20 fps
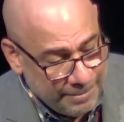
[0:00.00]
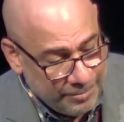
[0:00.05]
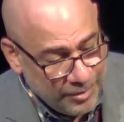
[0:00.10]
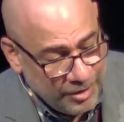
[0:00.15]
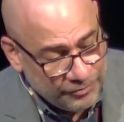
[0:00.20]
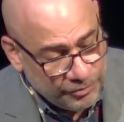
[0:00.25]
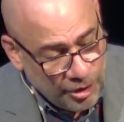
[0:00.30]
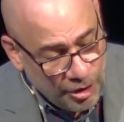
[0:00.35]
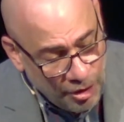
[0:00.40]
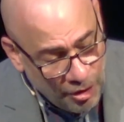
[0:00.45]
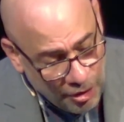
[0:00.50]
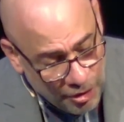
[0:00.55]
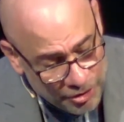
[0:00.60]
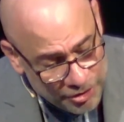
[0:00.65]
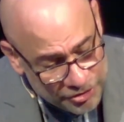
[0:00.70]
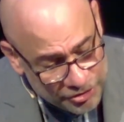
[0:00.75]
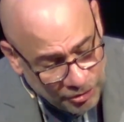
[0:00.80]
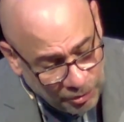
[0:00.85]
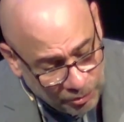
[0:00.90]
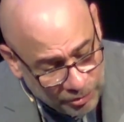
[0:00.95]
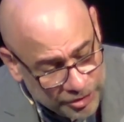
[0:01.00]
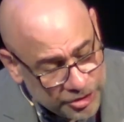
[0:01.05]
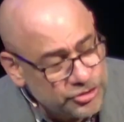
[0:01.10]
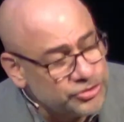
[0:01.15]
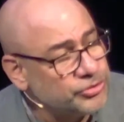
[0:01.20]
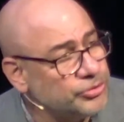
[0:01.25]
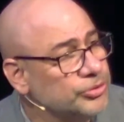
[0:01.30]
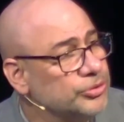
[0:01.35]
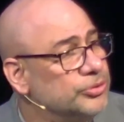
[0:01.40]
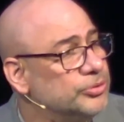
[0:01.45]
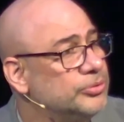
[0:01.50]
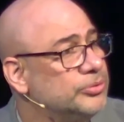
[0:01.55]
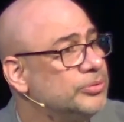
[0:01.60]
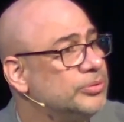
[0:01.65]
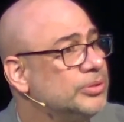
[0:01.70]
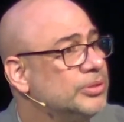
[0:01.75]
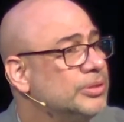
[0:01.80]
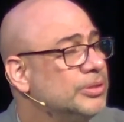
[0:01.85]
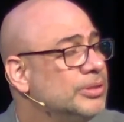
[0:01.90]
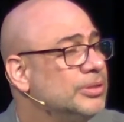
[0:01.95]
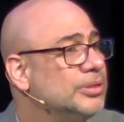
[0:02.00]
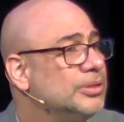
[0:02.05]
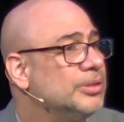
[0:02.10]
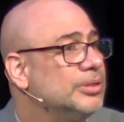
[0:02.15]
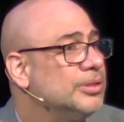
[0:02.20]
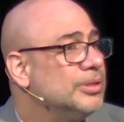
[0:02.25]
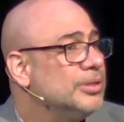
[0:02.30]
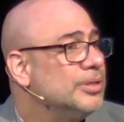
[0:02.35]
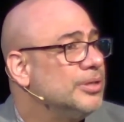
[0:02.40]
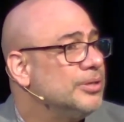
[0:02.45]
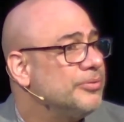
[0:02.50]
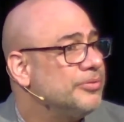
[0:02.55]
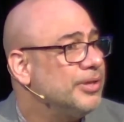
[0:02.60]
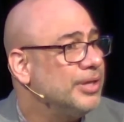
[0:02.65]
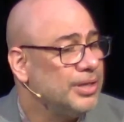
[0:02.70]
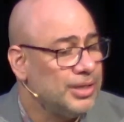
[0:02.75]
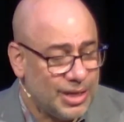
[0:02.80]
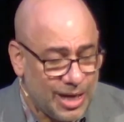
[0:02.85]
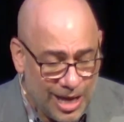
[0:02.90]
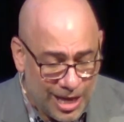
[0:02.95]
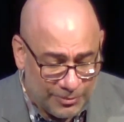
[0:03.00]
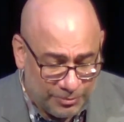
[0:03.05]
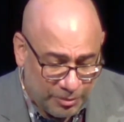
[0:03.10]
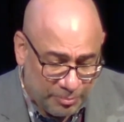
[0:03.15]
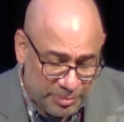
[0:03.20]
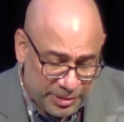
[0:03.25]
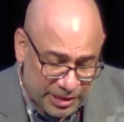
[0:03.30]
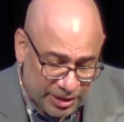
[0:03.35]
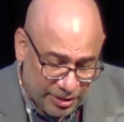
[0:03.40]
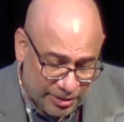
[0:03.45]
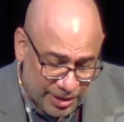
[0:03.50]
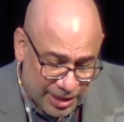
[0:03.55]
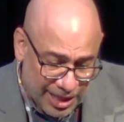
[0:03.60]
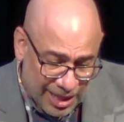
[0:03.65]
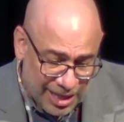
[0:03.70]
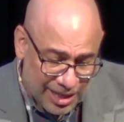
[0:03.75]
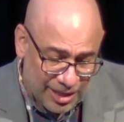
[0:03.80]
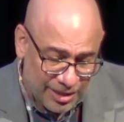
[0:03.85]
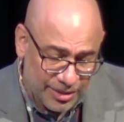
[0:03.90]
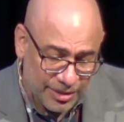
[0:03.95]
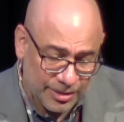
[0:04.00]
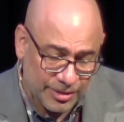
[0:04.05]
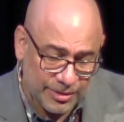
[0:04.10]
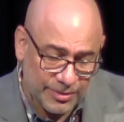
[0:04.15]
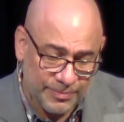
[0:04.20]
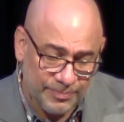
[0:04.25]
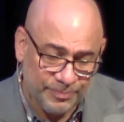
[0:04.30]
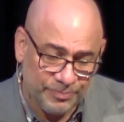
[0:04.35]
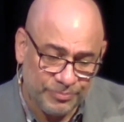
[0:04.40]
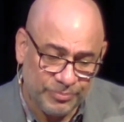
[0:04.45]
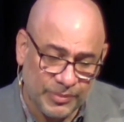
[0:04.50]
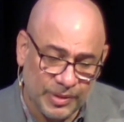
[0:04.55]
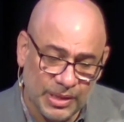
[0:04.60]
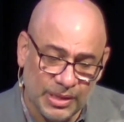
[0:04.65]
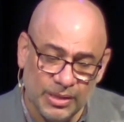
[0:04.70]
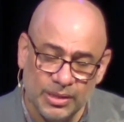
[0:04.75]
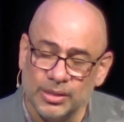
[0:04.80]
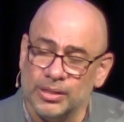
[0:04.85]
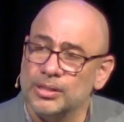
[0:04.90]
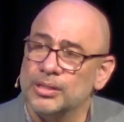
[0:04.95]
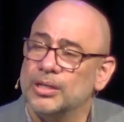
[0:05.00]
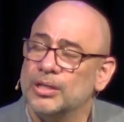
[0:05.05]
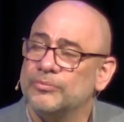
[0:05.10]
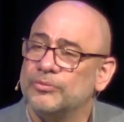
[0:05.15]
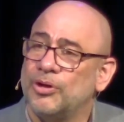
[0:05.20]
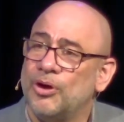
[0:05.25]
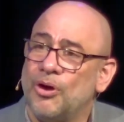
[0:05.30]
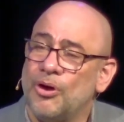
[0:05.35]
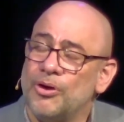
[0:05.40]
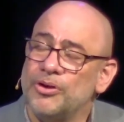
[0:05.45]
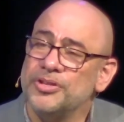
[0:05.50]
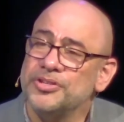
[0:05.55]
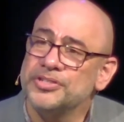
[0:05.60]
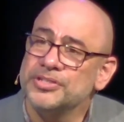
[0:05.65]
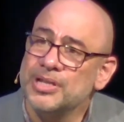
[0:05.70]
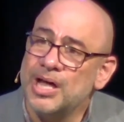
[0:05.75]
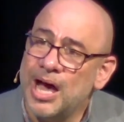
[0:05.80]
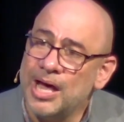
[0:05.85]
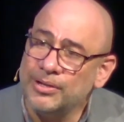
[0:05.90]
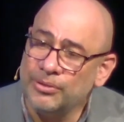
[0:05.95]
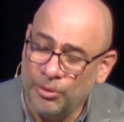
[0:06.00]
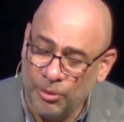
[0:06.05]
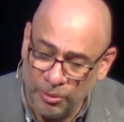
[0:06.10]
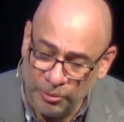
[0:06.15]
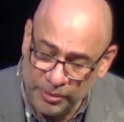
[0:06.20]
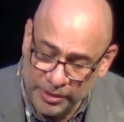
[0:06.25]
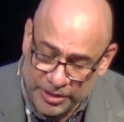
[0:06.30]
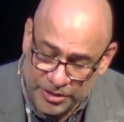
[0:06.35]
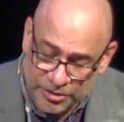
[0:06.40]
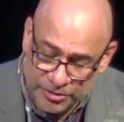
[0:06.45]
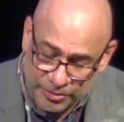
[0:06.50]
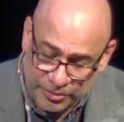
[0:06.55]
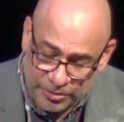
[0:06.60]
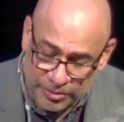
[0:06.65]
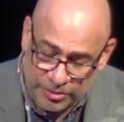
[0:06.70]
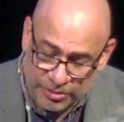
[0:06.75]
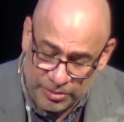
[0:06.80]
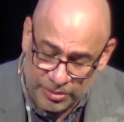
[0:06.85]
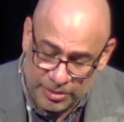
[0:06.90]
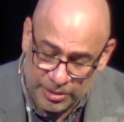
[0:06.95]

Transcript: If a heart is wholly true, then God will be our God. If a heart is not wholly true,